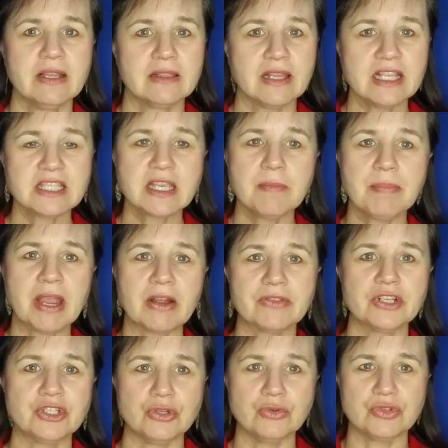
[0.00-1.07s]
Let's compare the
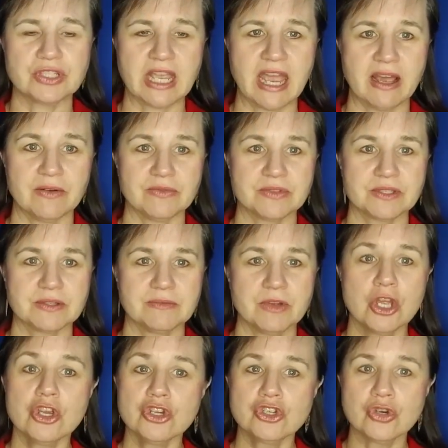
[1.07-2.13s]
two sounds.
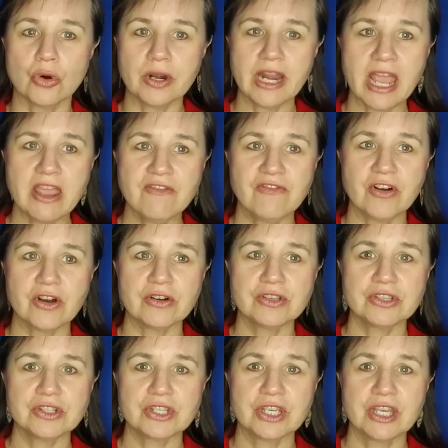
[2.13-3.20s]
Short a
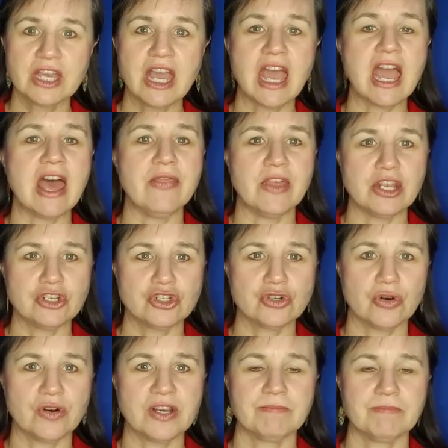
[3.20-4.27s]
first and then
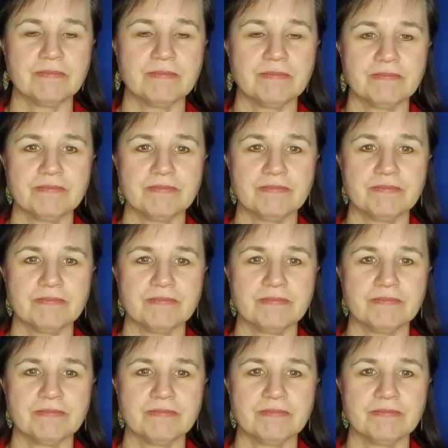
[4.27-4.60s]
short e.